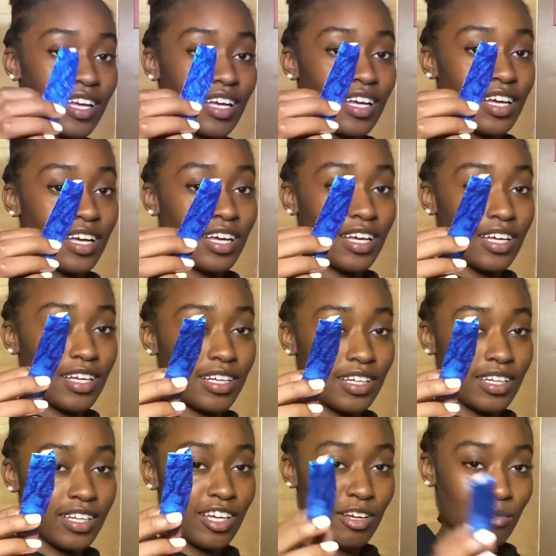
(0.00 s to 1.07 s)
a
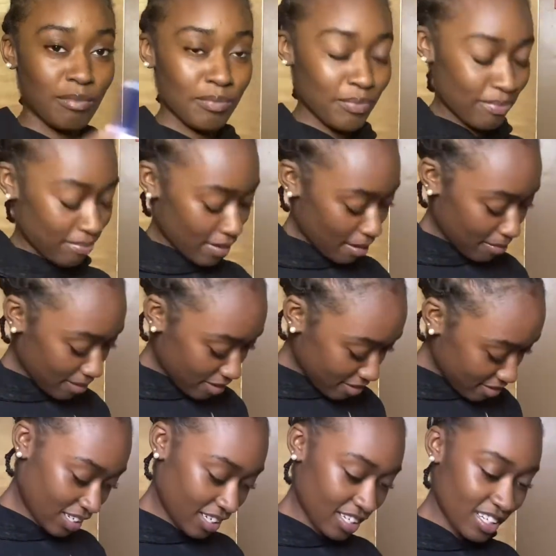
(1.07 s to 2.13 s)
gum paper.
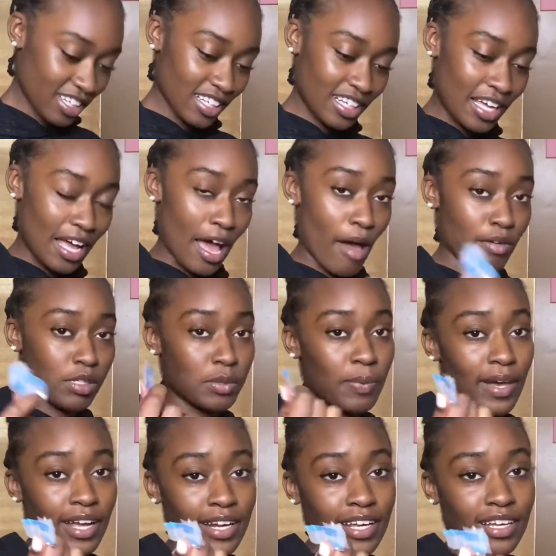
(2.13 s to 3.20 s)
I was
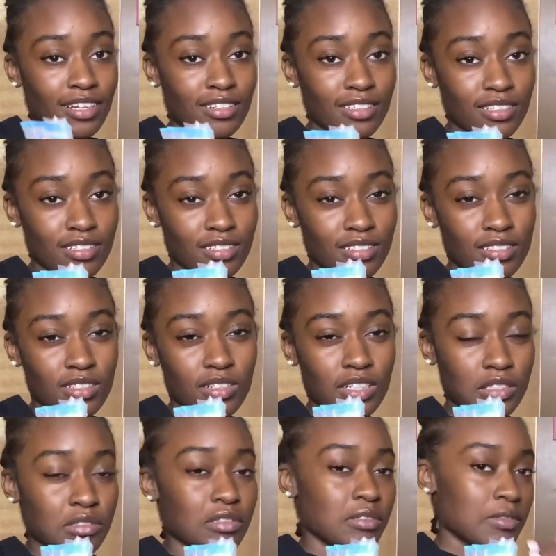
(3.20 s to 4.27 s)
painting, so this
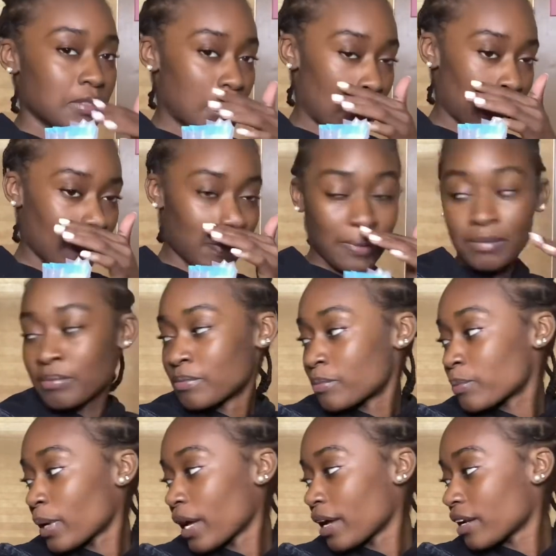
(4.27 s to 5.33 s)
is tape from
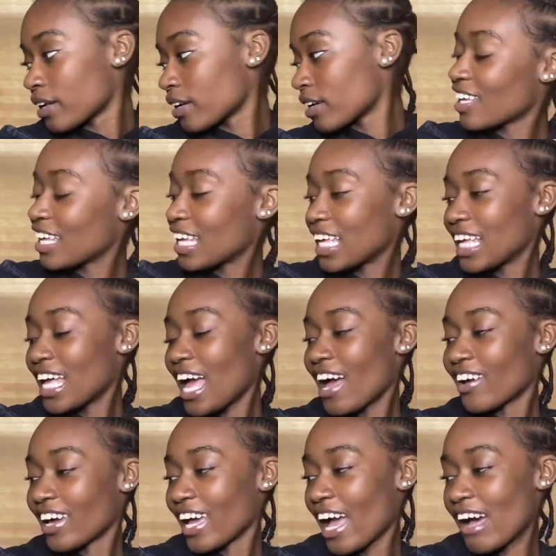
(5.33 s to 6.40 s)
painting.
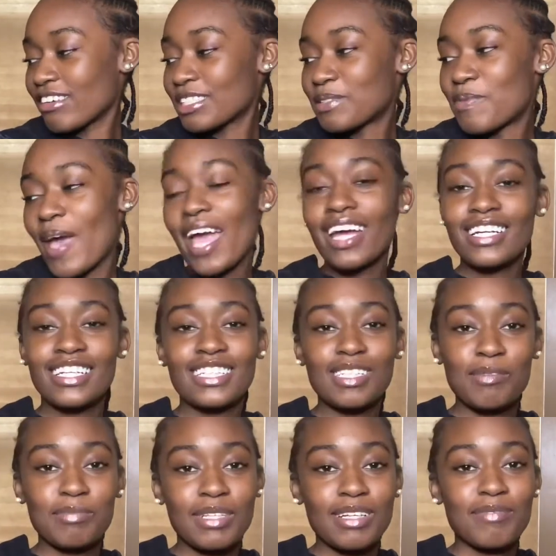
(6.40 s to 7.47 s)
Okay, I was painting
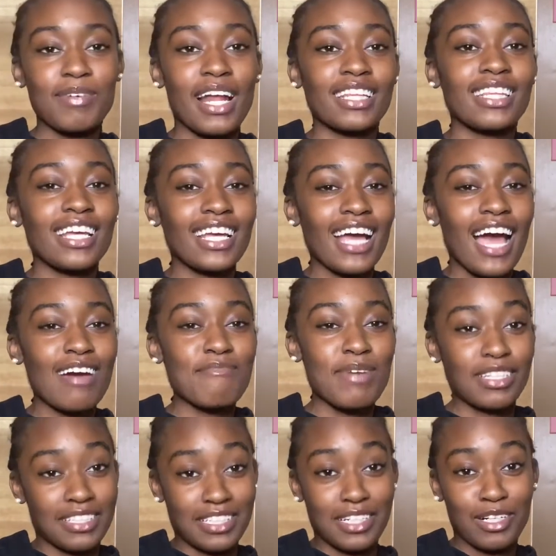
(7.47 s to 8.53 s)
something, but I think I
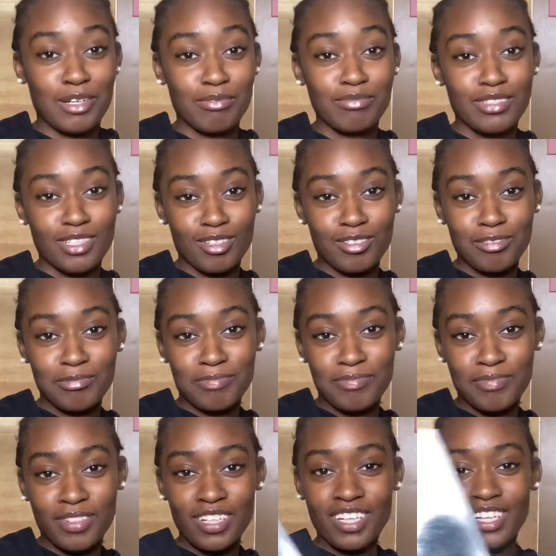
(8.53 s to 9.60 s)
messed it up, so.
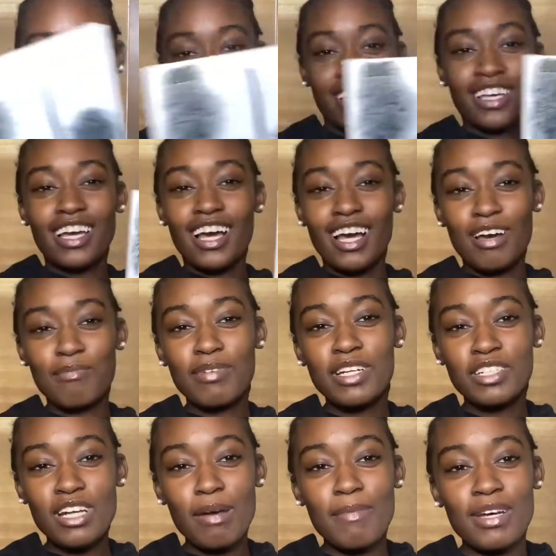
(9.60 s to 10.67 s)
I'm pretty
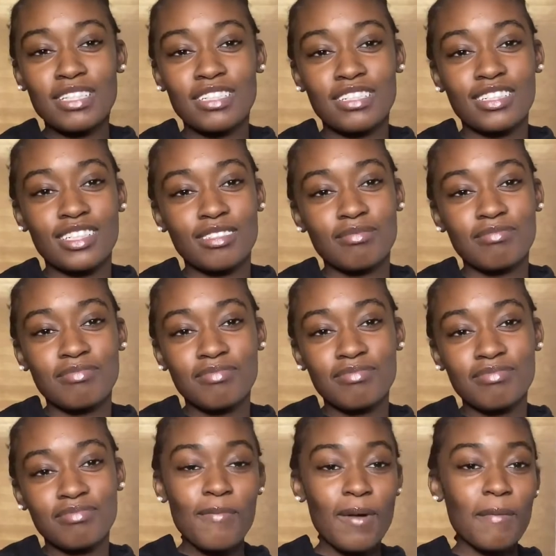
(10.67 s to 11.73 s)
sure I messed it up.
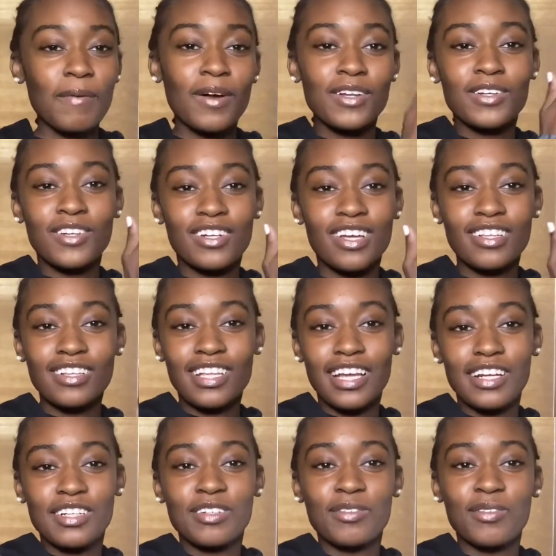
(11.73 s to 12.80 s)
But I'm gonna do another
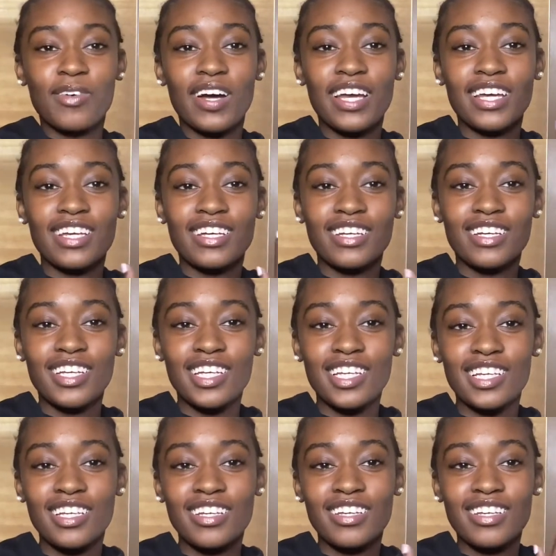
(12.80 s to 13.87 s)
layer of white
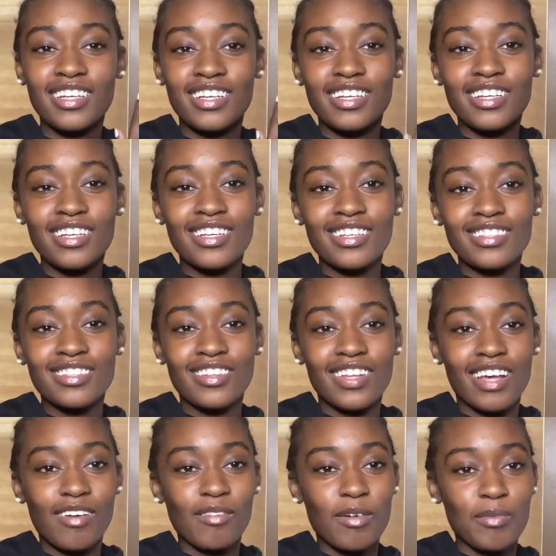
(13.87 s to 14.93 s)
so that
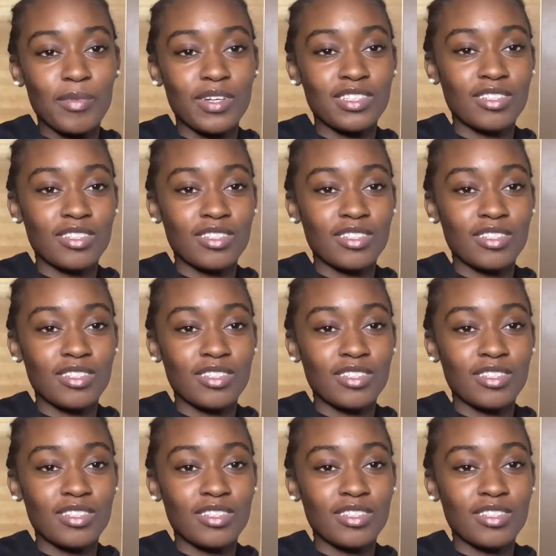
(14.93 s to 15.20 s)
it won't be so